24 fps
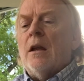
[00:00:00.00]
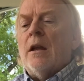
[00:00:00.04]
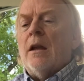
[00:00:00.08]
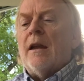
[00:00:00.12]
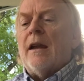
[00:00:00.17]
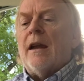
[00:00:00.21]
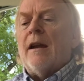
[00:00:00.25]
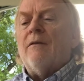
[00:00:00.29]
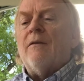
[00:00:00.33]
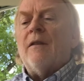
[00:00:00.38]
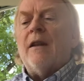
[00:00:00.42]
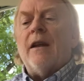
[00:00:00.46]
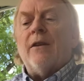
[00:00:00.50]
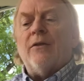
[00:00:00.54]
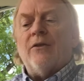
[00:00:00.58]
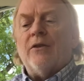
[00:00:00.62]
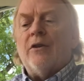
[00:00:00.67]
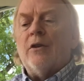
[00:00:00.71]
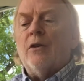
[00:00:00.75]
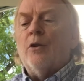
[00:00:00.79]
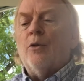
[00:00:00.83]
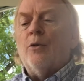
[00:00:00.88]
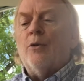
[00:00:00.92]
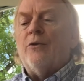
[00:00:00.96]
you have less
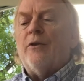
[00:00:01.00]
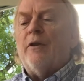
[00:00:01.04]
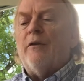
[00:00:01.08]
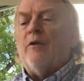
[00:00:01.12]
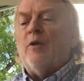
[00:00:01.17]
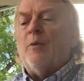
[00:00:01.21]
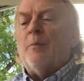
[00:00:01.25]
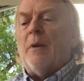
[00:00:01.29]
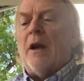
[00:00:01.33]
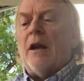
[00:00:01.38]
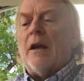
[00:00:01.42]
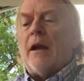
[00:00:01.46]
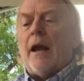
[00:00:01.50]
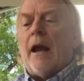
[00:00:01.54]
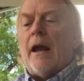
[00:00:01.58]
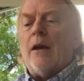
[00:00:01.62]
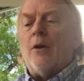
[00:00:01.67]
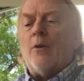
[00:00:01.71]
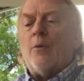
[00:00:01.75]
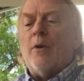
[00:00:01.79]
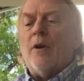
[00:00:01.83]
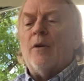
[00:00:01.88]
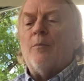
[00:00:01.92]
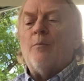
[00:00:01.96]
to lose if you make
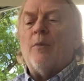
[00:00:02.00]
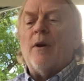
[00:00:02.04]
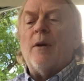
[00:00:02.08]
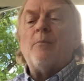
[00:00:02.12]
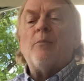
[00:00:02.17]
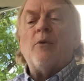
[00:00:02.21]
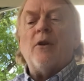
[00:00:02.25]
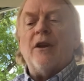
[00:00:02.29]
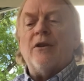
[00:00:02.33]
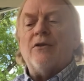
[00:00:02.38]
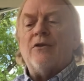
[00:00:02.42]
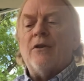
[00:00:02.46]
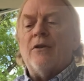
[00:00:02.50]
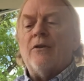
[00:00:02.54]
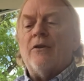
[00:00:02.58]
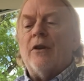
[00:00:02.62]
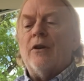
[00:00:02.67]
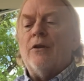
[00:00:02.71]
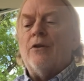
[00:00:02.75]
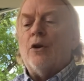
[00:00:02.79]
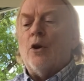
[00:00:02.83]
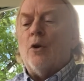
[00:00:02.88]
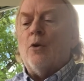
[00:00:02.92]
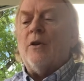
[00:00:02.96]
adequate preparations
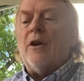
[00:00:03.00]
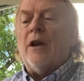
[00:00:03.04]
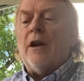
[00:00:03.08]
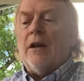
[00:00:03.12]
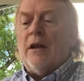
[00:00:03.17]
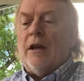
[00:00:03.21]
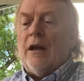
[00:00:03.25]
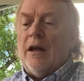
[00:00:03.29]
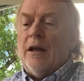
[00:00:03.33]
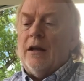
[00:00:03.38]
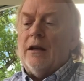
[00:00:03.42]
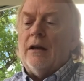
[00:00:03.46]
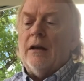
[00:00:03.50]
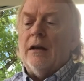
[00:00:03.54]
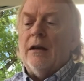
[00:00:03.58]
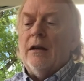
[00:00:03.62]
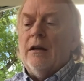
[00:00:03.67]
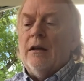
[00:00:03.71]
and don't get hit